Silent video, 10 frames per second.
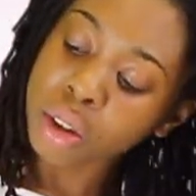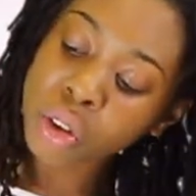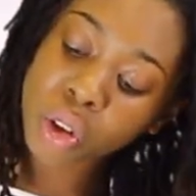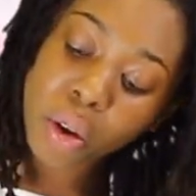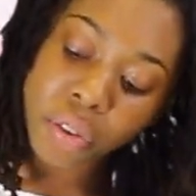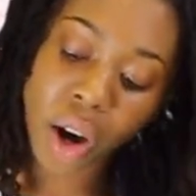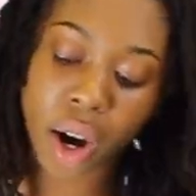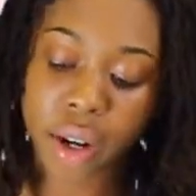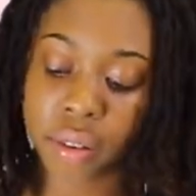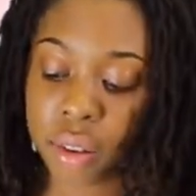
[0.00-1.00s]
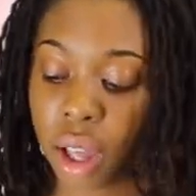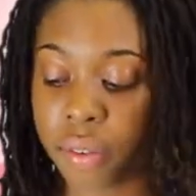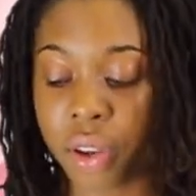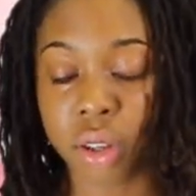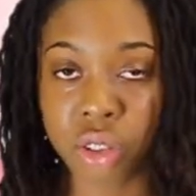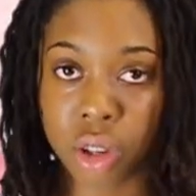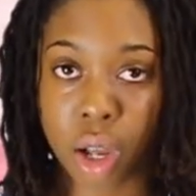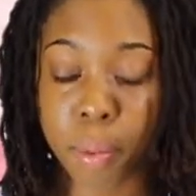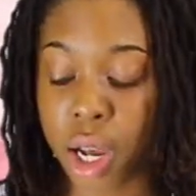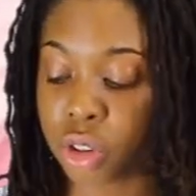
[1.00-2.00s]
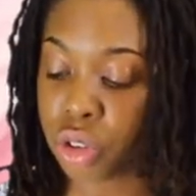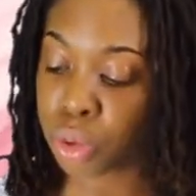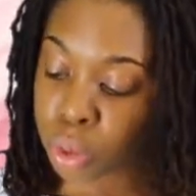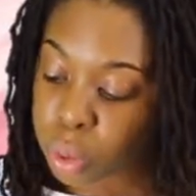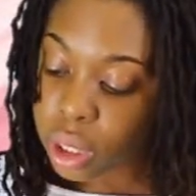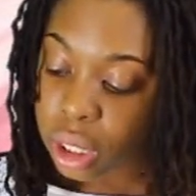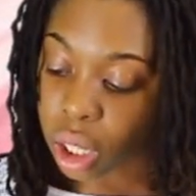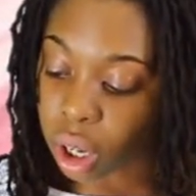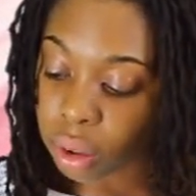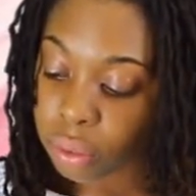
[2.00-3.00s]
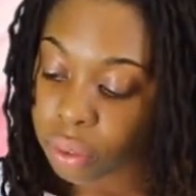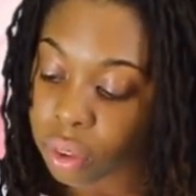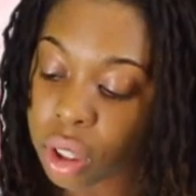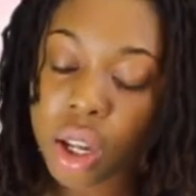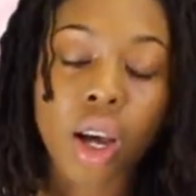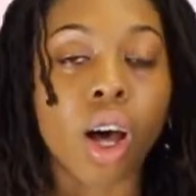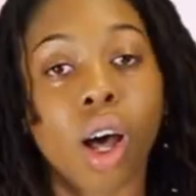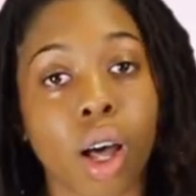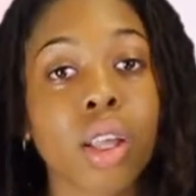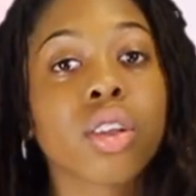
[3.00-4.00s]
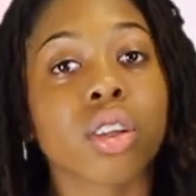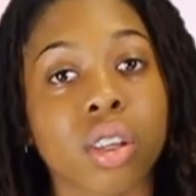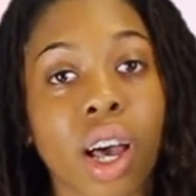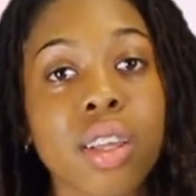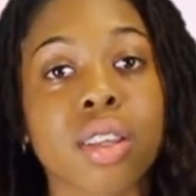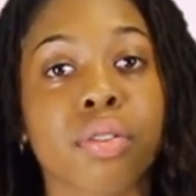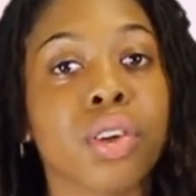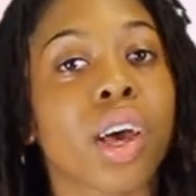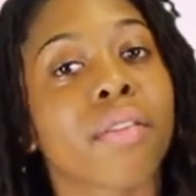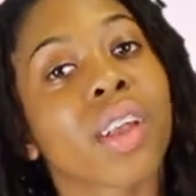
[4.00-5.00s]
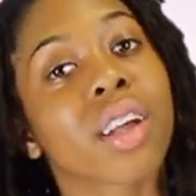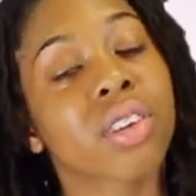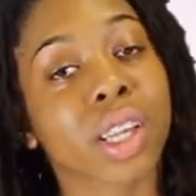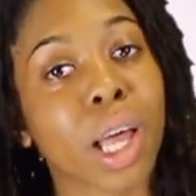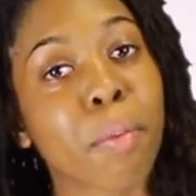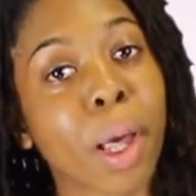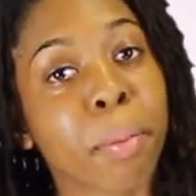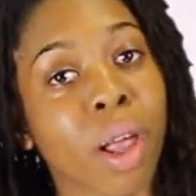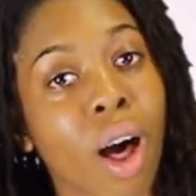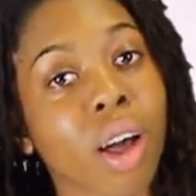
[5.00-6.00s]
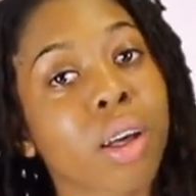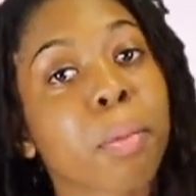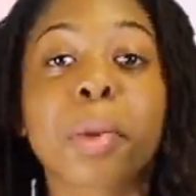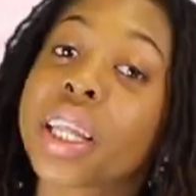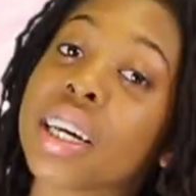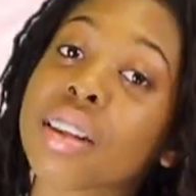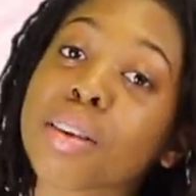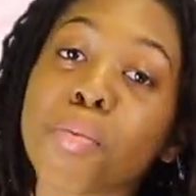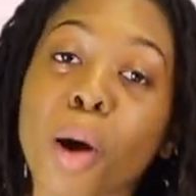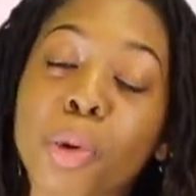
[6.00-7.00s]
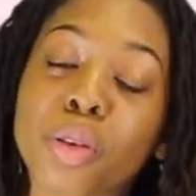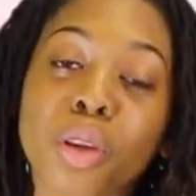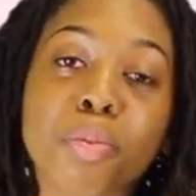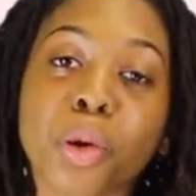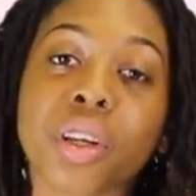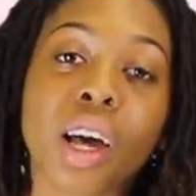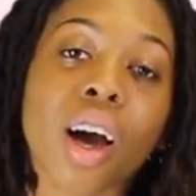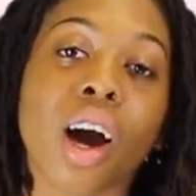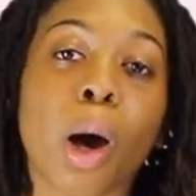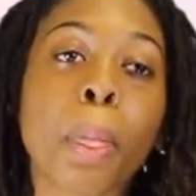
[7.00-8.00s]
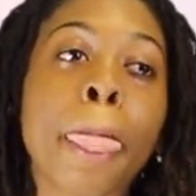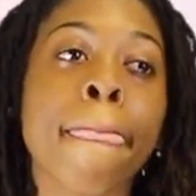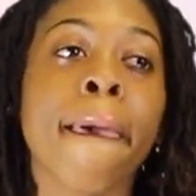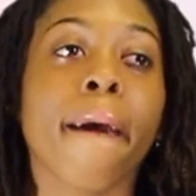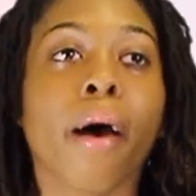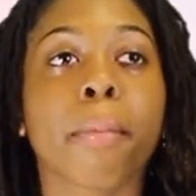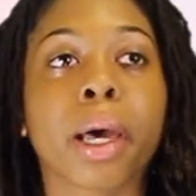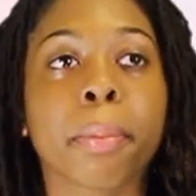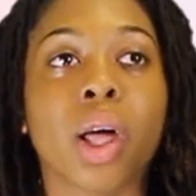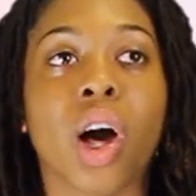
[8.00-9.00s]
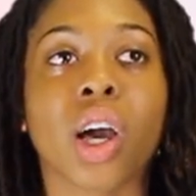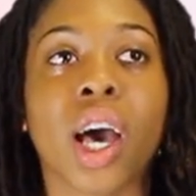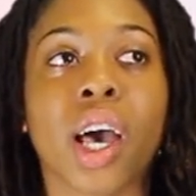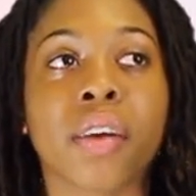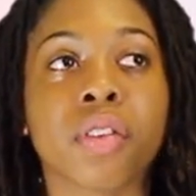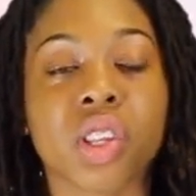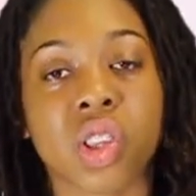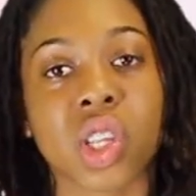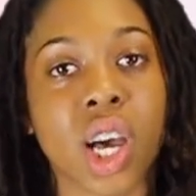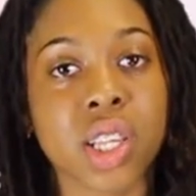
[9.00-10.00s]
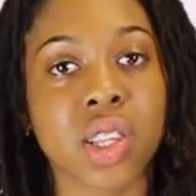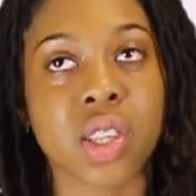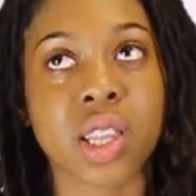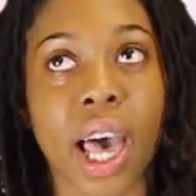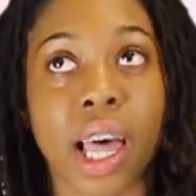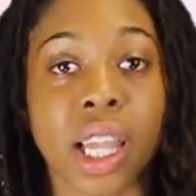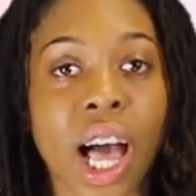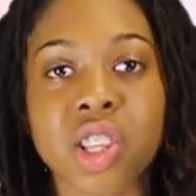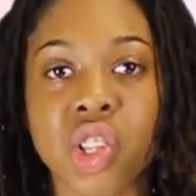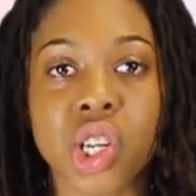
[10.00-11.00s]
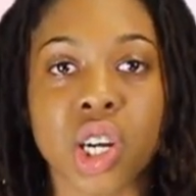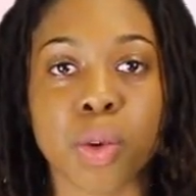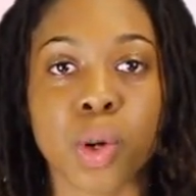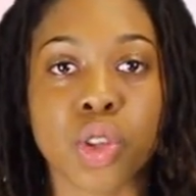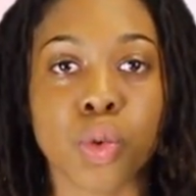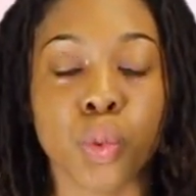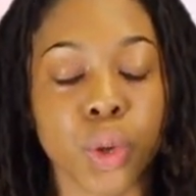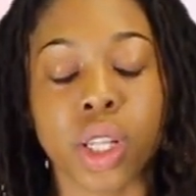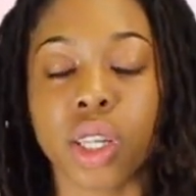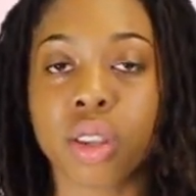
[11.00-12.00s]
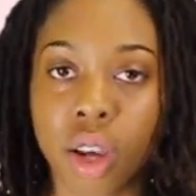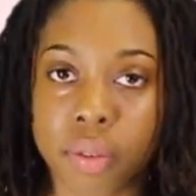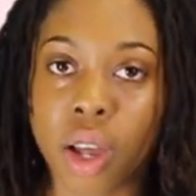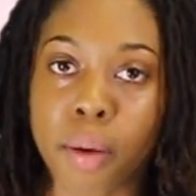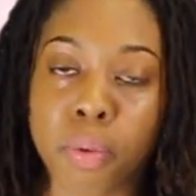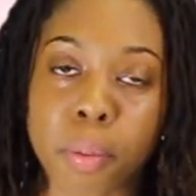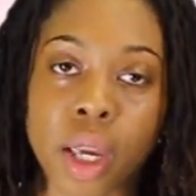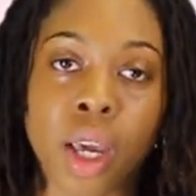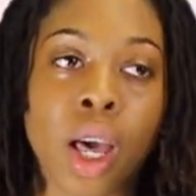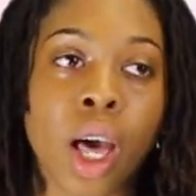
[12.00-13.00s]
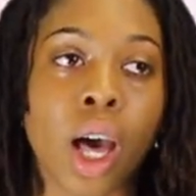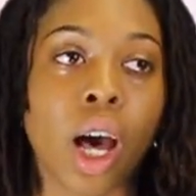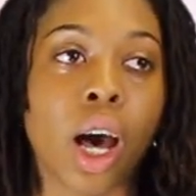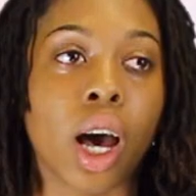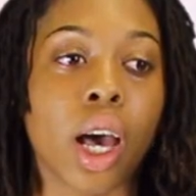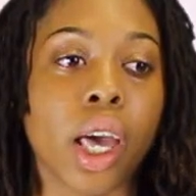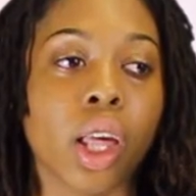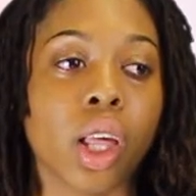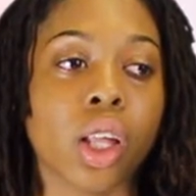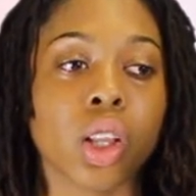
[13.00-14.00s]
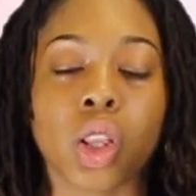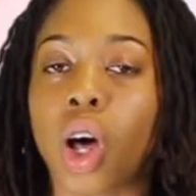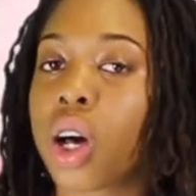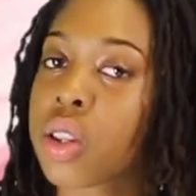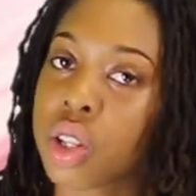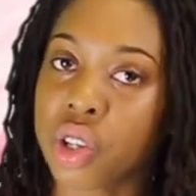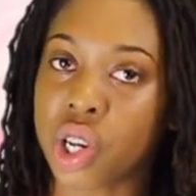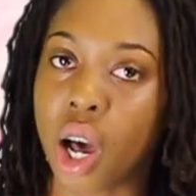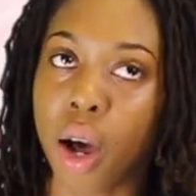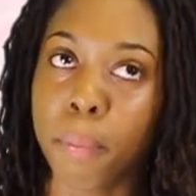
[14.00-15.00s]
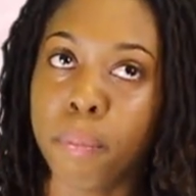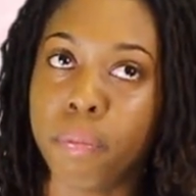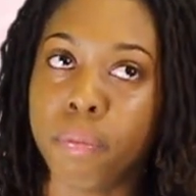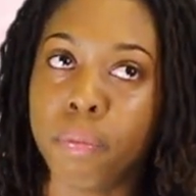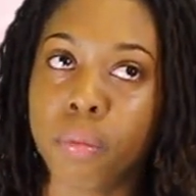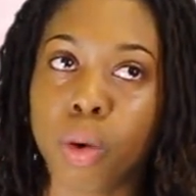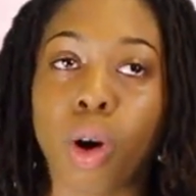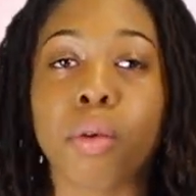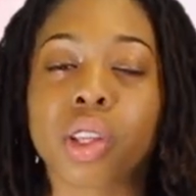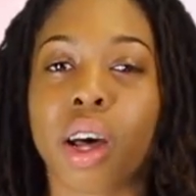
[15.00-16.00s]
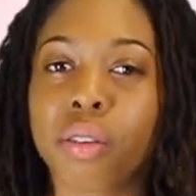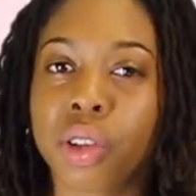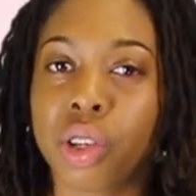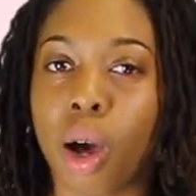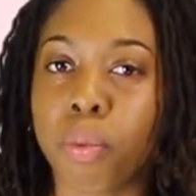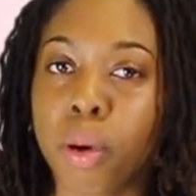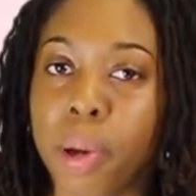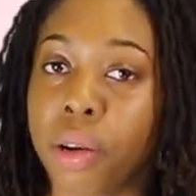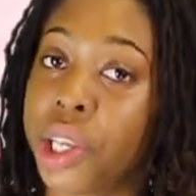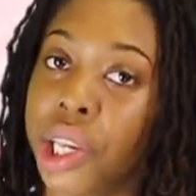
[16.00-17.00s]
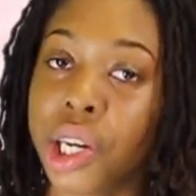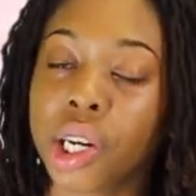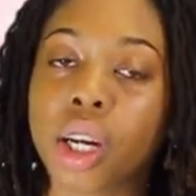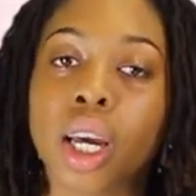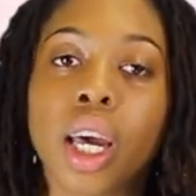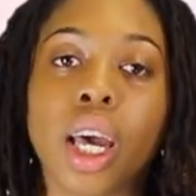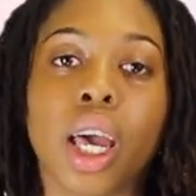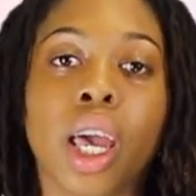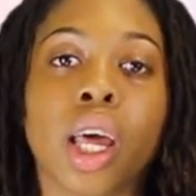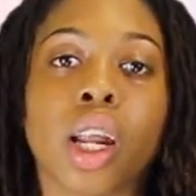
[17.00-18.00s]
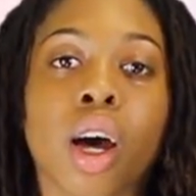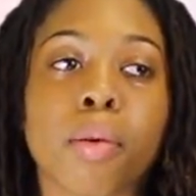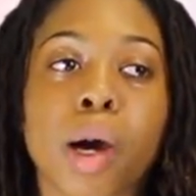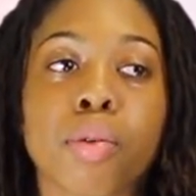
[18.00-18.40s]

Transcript: so far, I found a job I truly love. Guys, if you have not checked out my blog, please, moments with mona dot com. On my blog, I discussed that last year was a really tough time for me. I lost a job. Well, I was out of a job for about a year, and um,